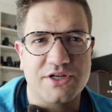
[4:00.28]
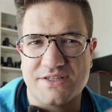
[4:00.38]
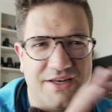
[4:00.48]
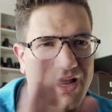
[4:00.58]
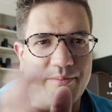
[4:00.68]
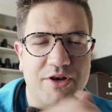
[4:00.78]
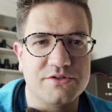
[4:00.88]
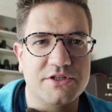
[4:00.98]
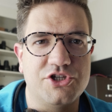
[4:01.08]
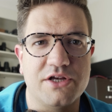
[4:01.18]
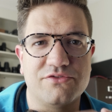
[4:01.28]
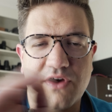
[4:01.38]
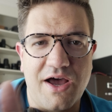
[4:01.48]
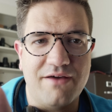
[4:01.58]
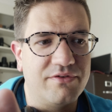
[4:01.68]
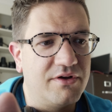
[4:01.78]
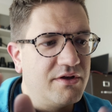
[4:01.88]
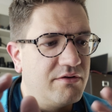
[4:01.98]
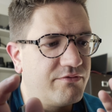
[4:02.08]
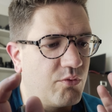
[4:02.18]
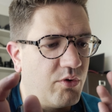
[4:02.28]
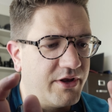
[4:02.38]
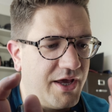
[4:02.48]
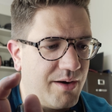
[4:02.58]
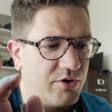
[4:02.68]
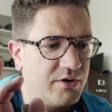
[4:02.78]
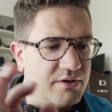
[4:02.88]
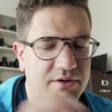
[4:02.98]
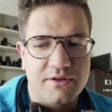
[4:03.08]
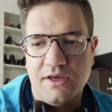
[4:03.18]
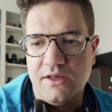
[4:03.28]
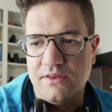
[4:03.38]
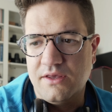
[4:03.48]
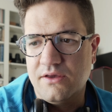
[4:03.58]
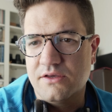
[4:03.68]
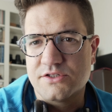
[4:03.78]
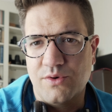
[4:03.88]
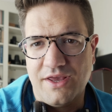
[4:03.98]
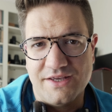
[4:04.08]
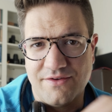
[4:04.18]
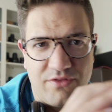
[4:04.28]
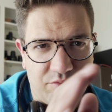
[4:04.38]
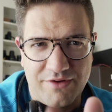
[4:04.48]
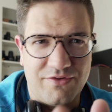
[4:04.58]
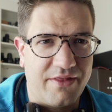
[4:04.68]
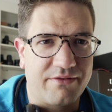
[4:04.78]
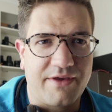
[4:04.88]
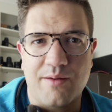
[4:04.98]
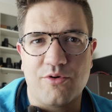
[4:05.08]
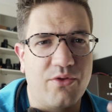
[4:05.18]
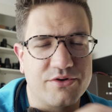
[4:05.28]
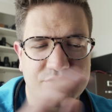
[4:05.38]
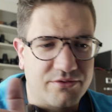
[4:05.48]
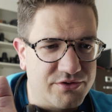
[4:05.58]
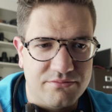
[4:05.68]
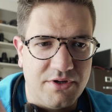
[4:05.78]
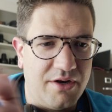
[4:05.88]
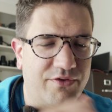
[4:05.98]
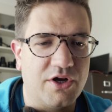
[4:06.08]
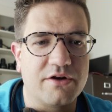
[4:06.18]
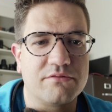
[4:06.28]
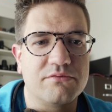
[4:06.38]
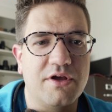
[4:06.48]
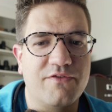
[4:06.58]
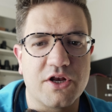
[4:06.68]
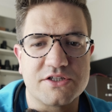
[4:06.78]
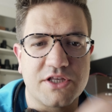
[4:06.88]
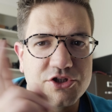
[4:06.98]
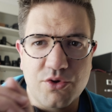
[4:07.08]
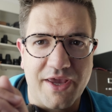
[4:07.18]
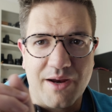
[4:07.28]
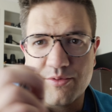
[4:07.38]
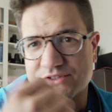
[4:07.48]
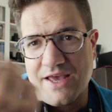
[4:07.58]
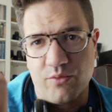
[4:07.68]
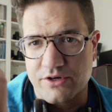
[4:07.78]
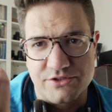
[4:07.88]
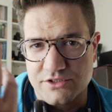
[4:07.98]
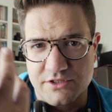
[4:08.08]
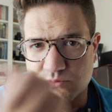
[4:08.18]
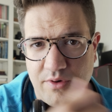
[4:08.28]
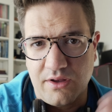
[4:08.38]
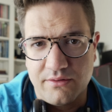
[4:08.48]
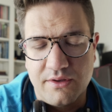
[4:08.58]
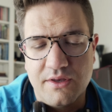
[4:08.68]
I said, now I'm going to use the GH5 for one camera and the Sony a7 III for the other camera. Those are, if you're gonna sling two cameras, that works just as well.